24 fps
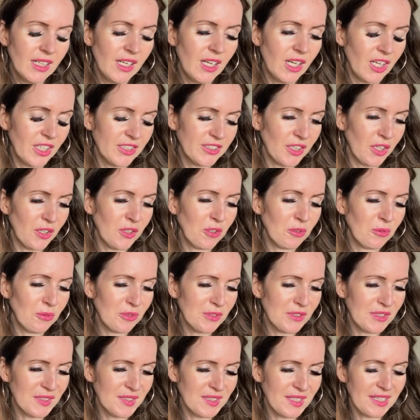I don't know
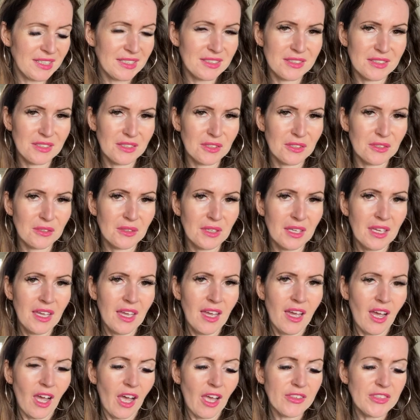what to say to you.
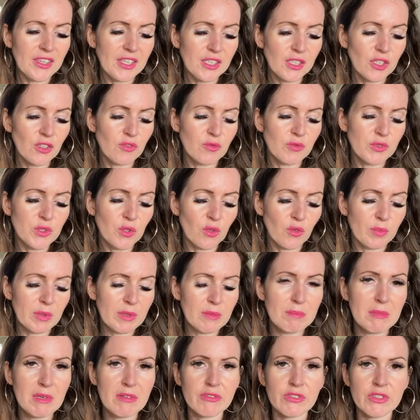I think you've sort of
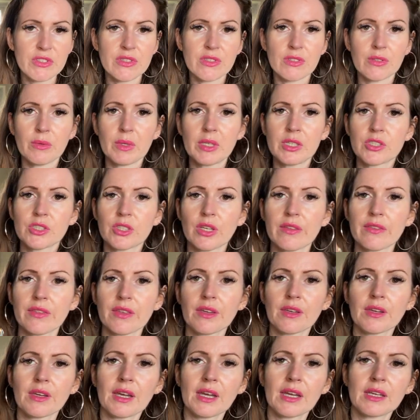been mirrors to each
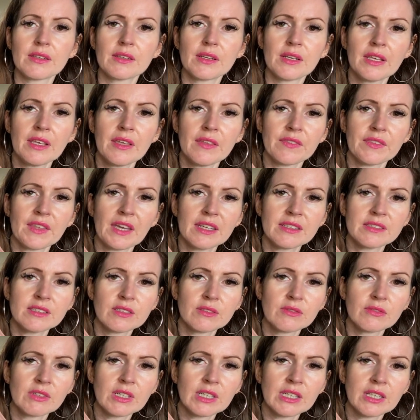other and they
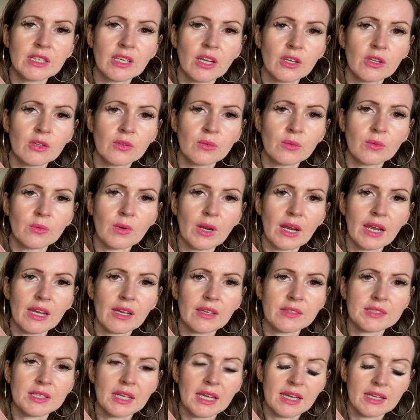didn't really know
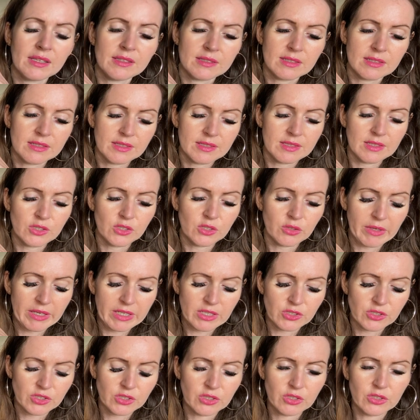how to handle a
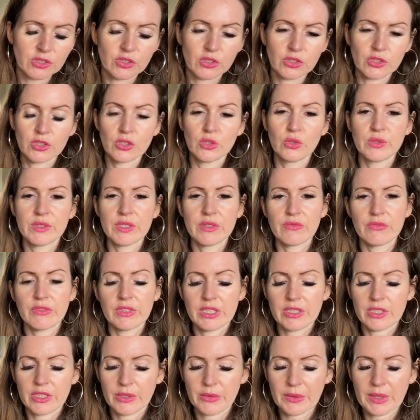situation. You didn't
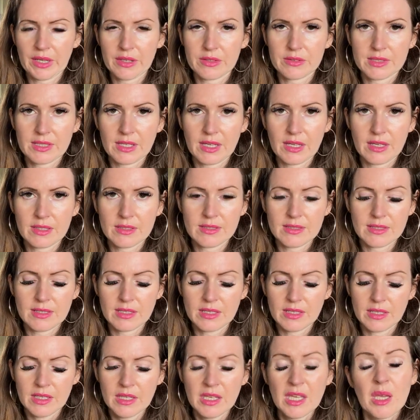really know how to handle
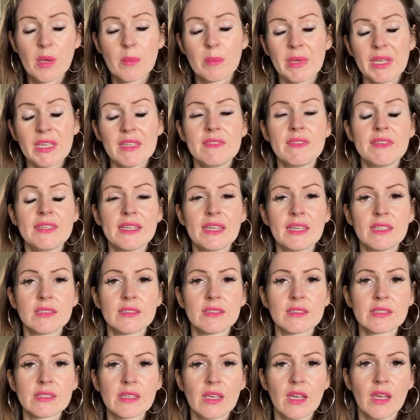it. But in the
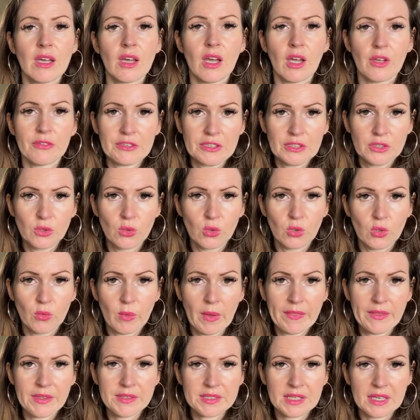end, I think you're the
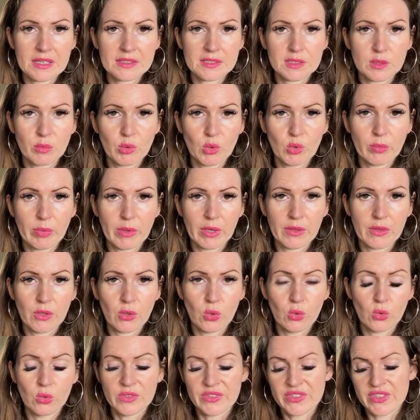one that takes the bull by the
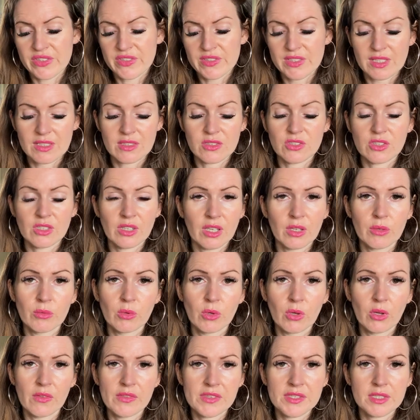horns and says, you know
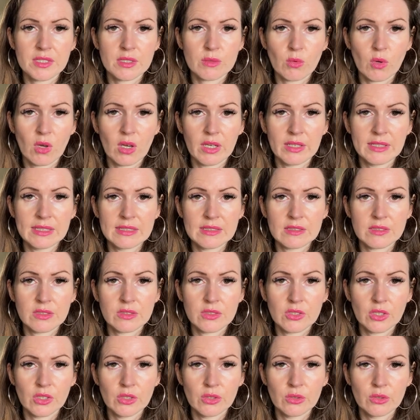what, this is what I need to
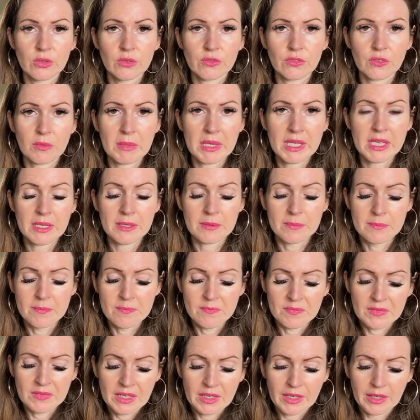do for me.
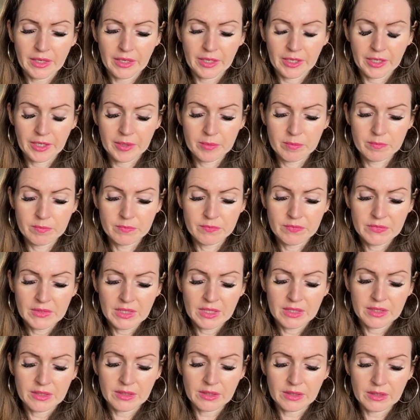
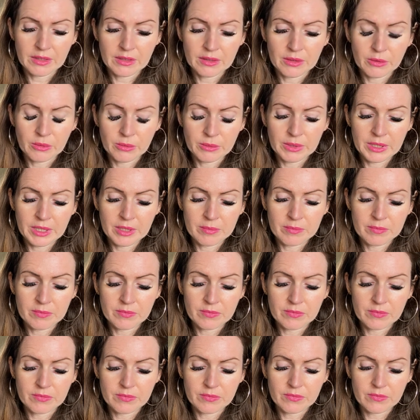Now,
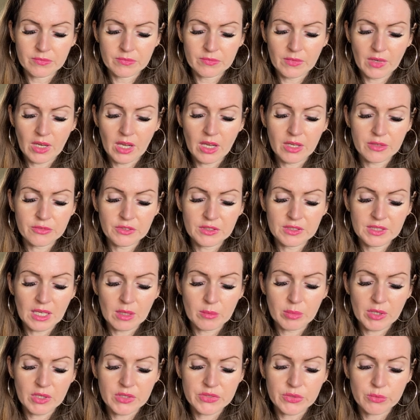I think
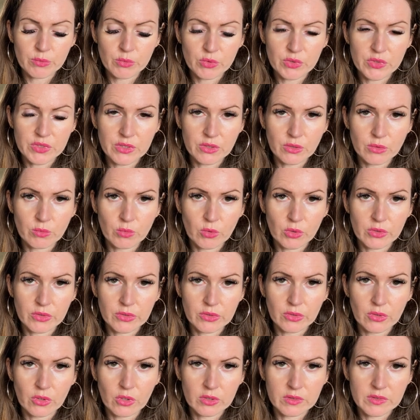that person will still
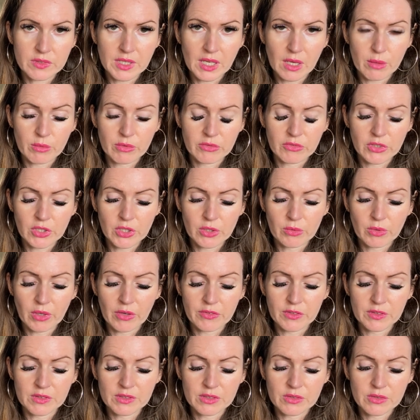want contact with you. I
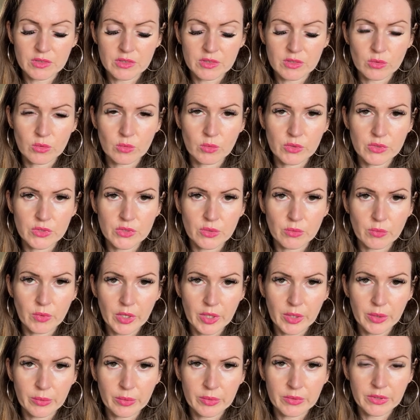think they'll still want to
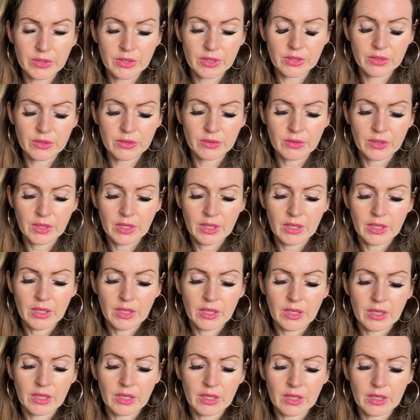work with you
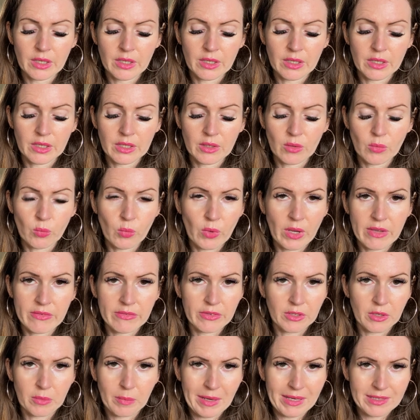in whatever
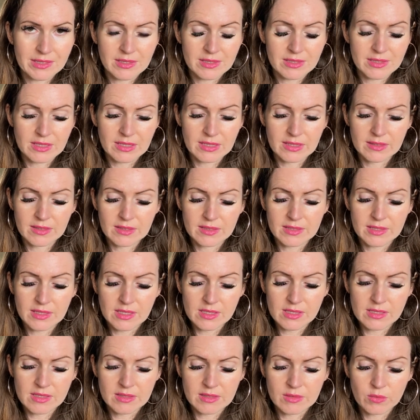capacity this
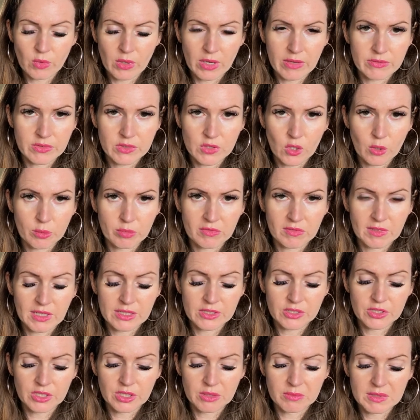is, whatever type of
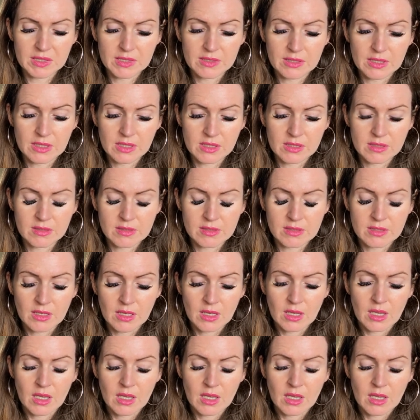relationship this is.